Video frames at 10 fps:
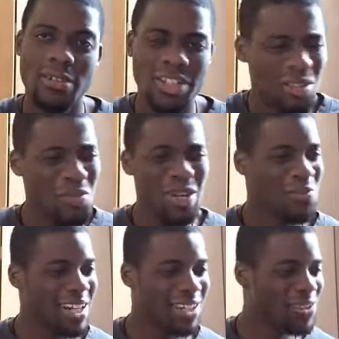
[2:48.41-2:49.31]
You know,
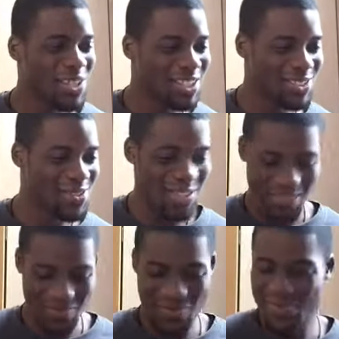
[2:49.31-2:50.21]
when lawyers talk,
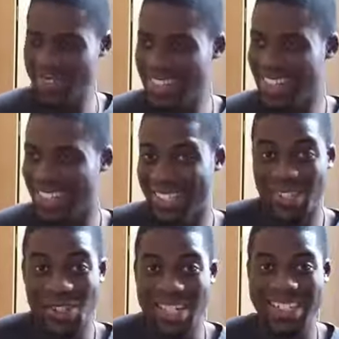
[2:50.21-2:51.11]
if it feels like they're
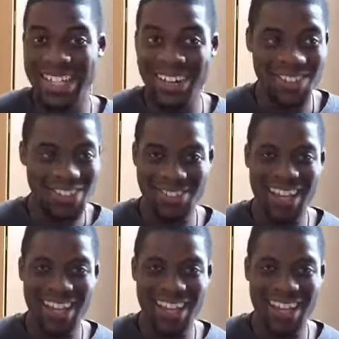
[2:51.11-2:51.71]
talking down on you,